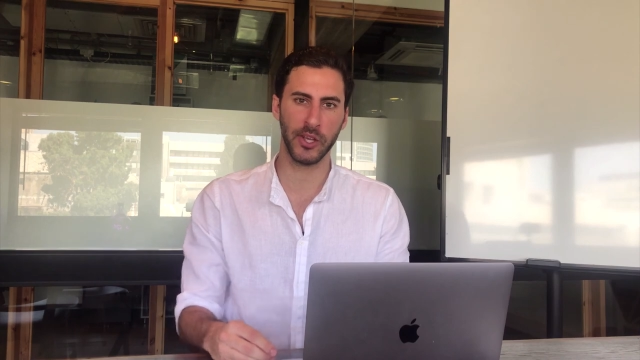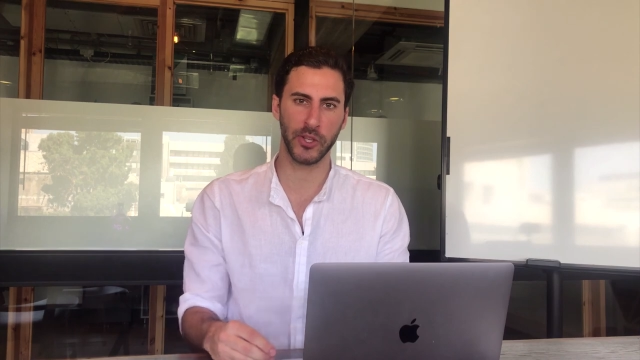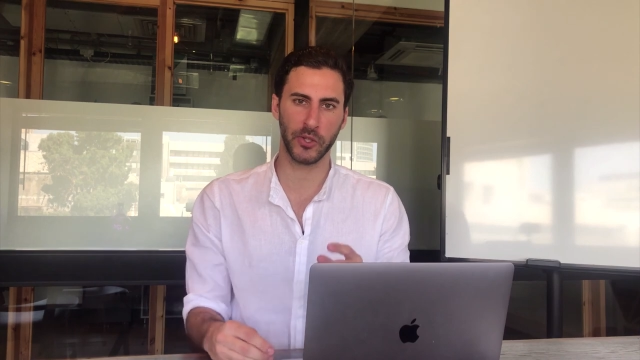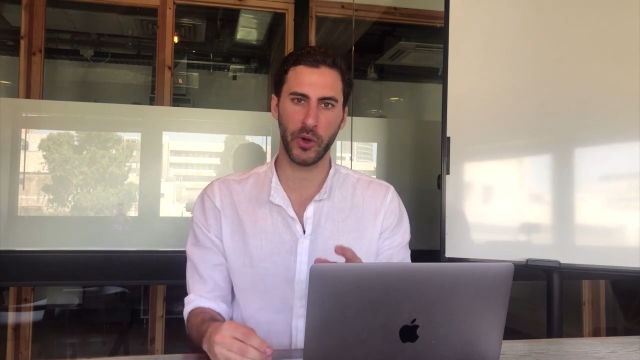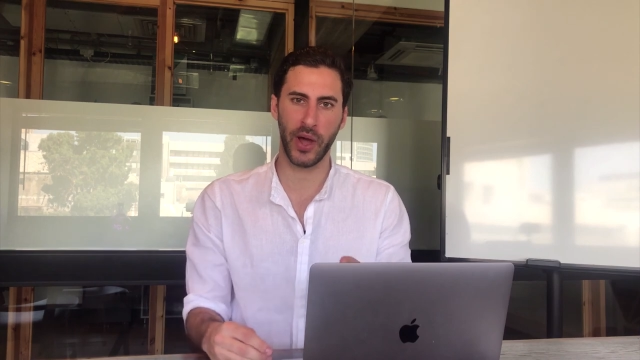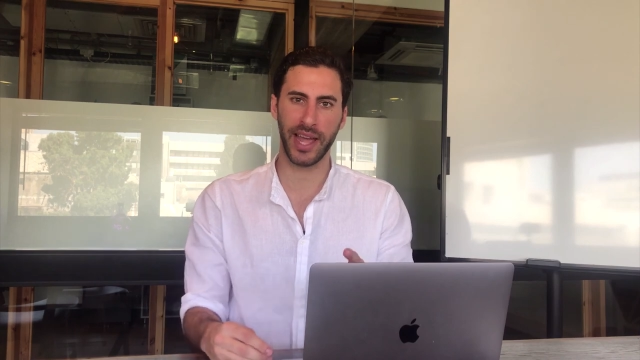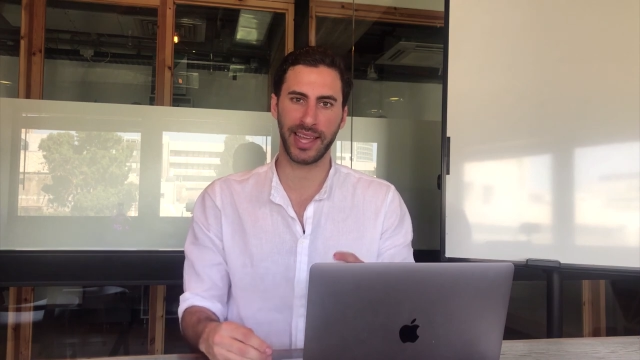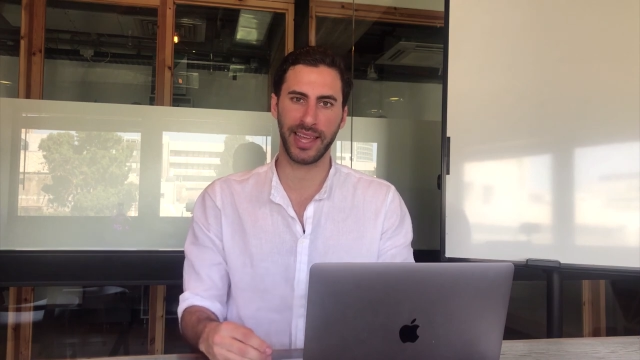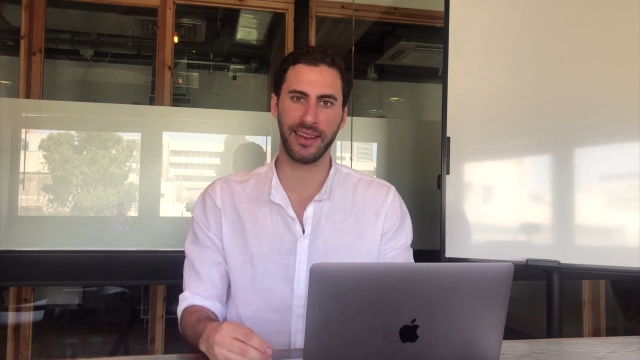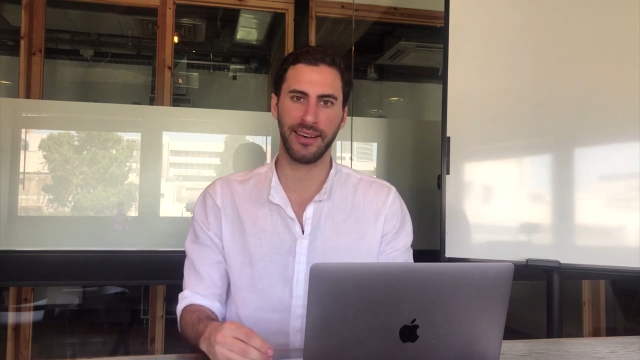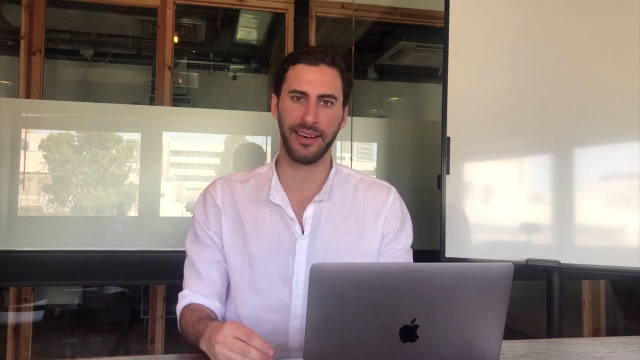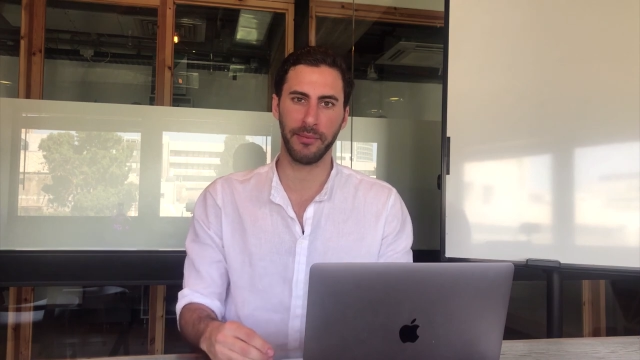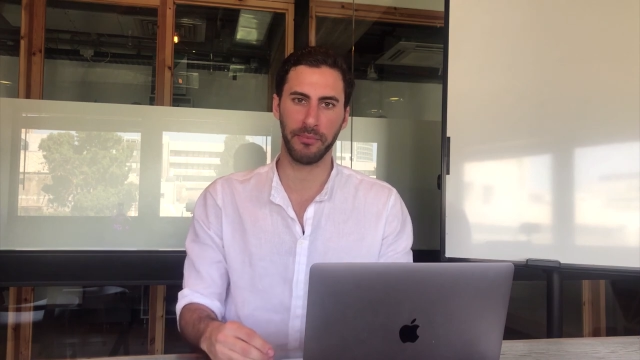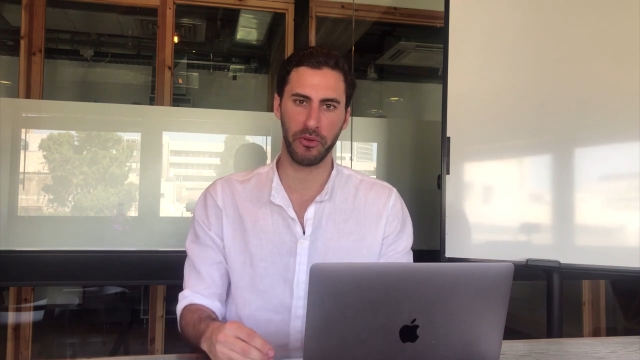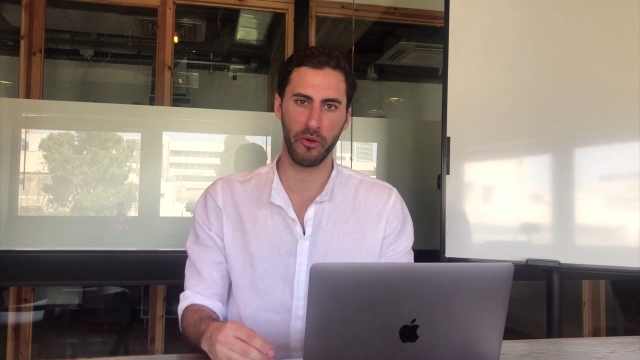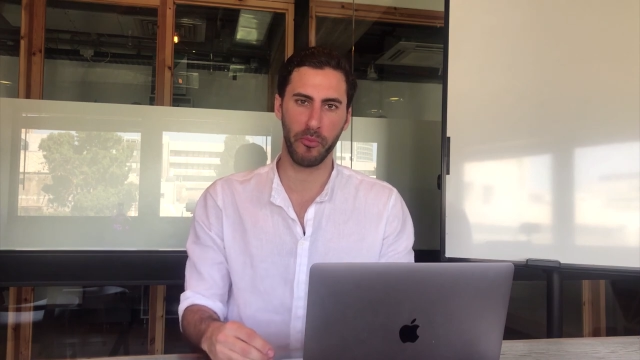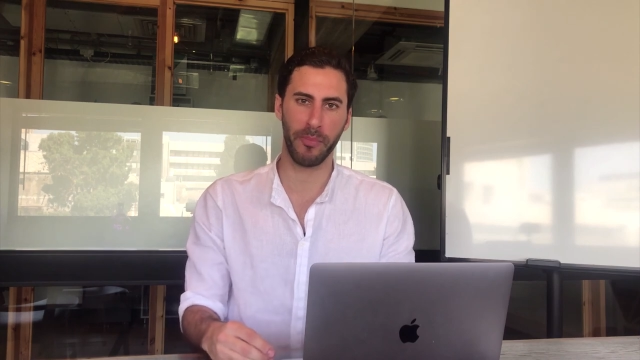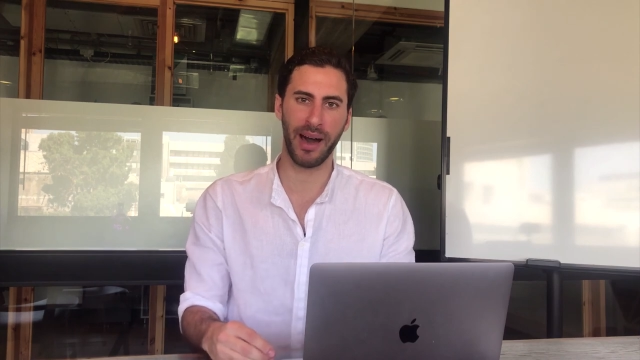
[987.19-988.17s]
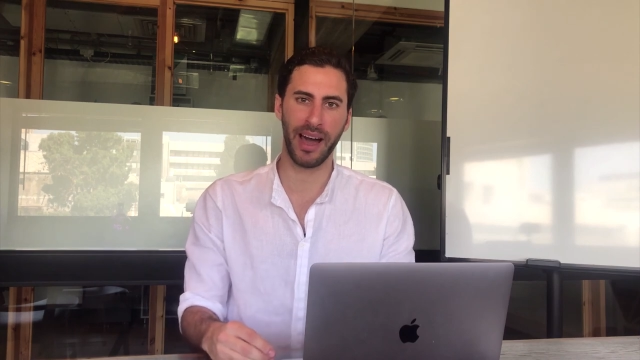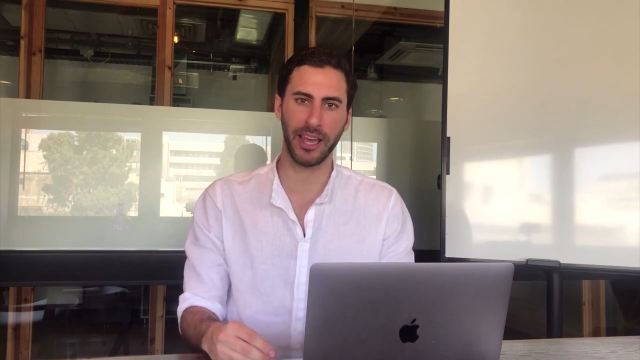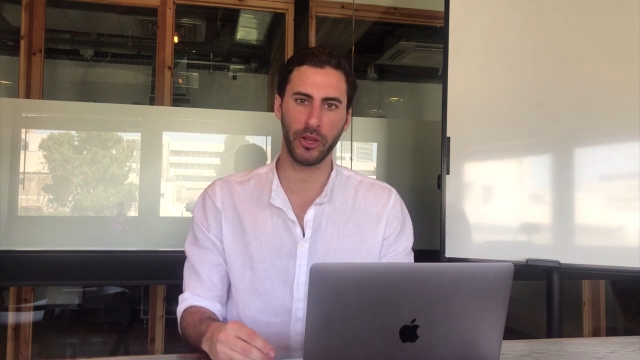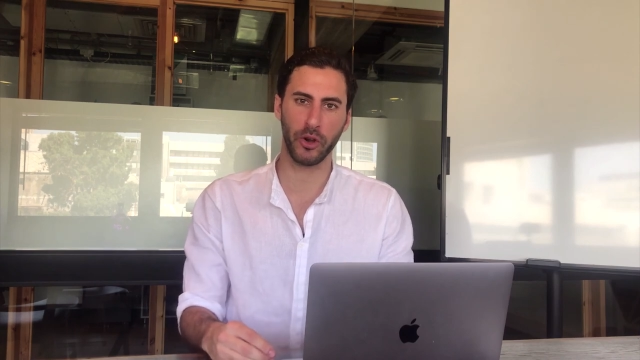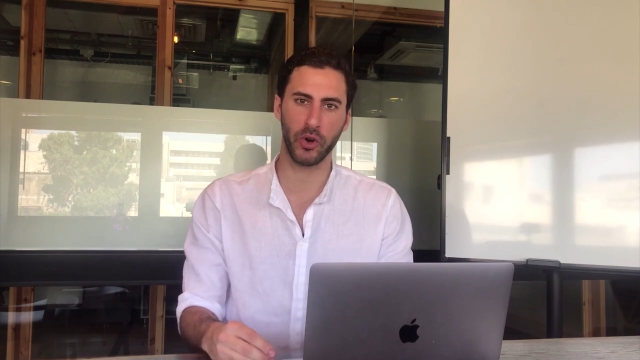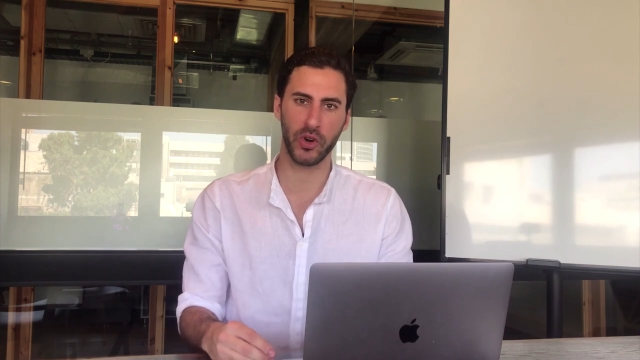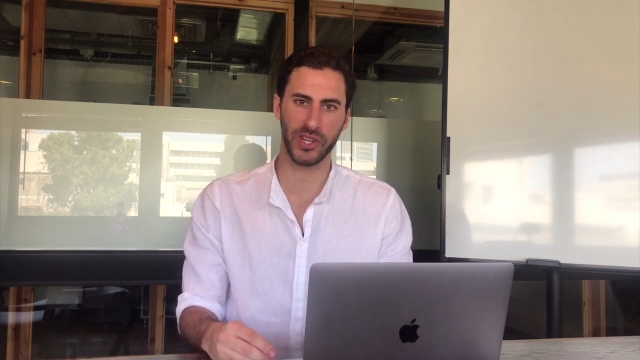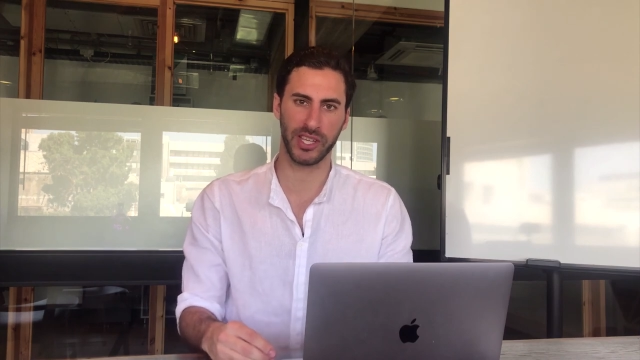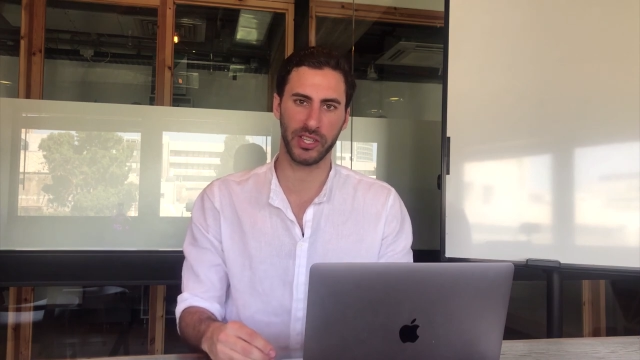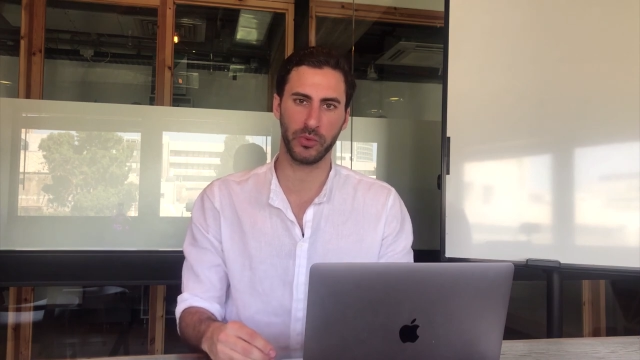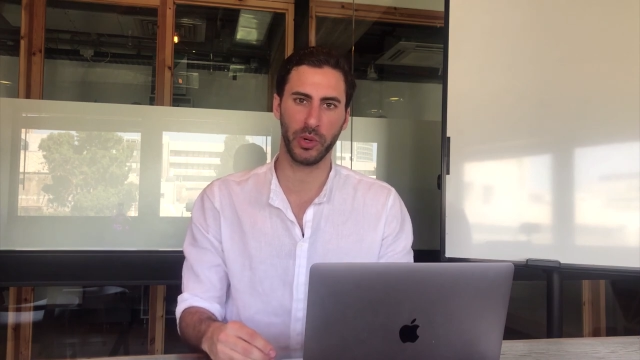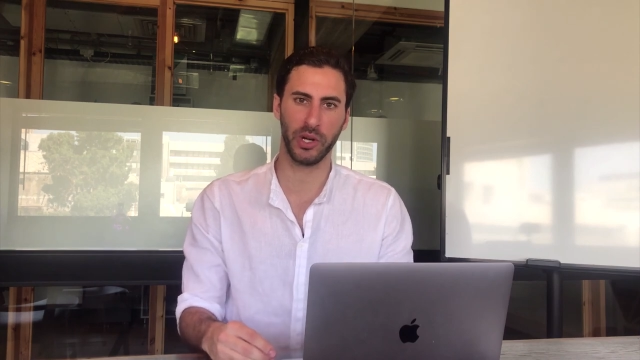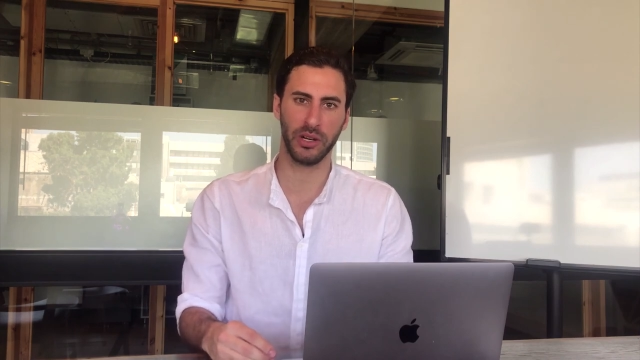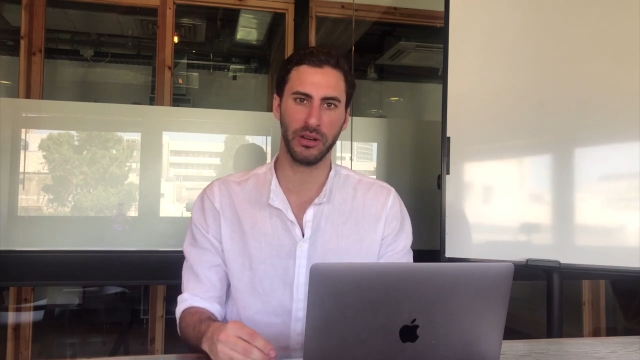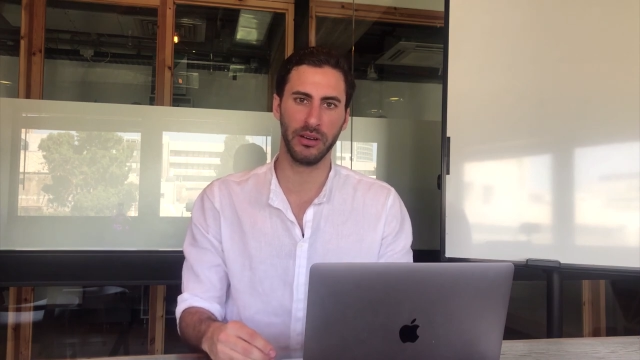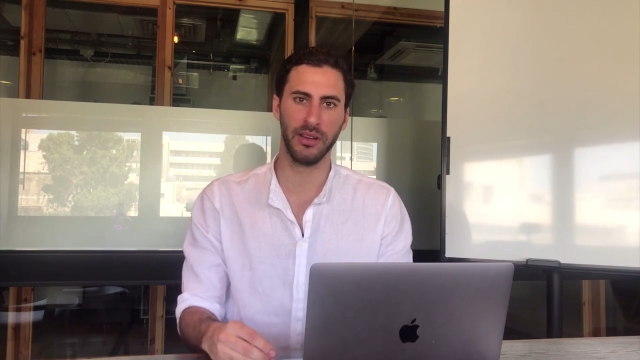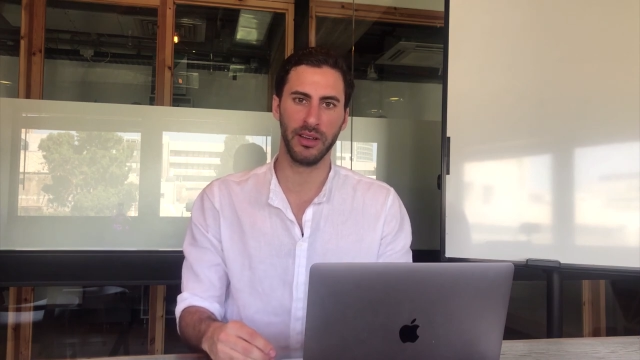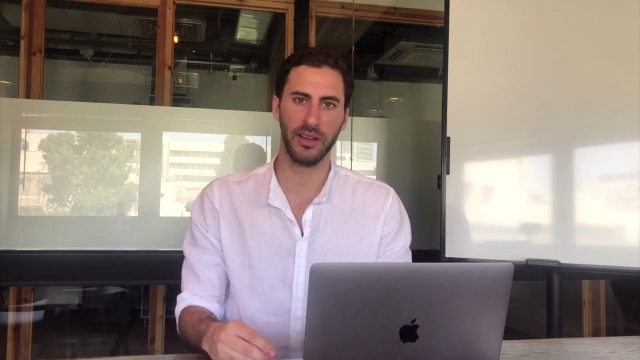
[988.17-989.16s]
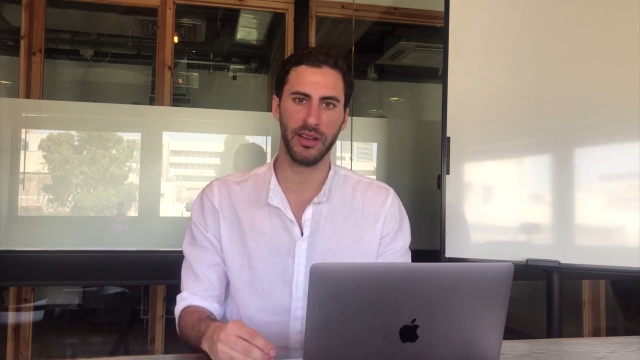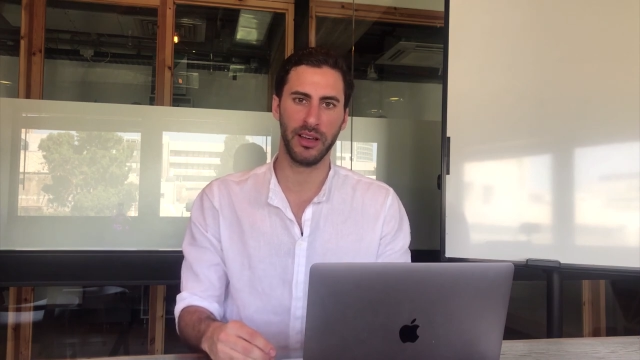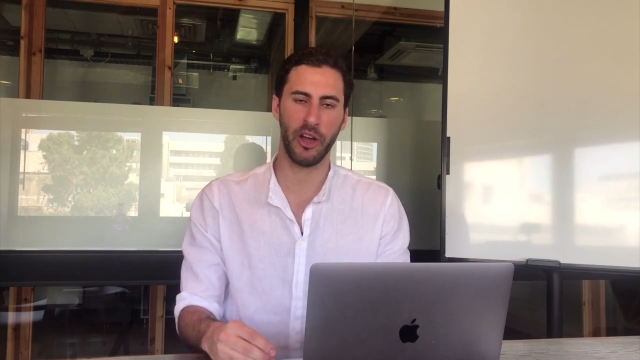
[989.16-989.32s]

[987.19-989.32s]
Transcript: so I can help you buy yours as well.